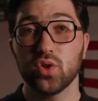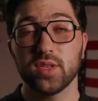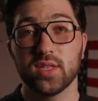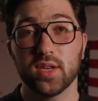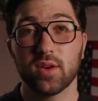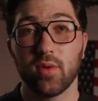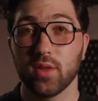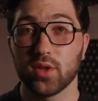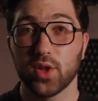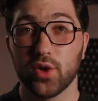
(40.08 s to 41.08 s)
sure to stick
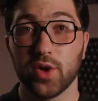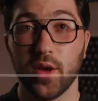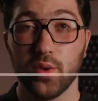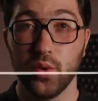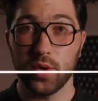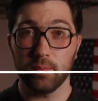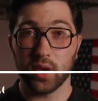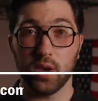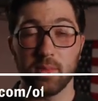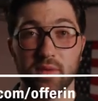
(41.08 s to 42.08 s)
around to learn how you can
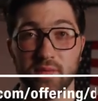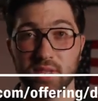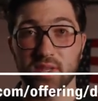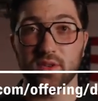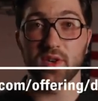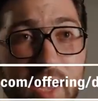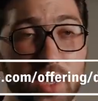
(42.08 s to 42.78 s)
become an investor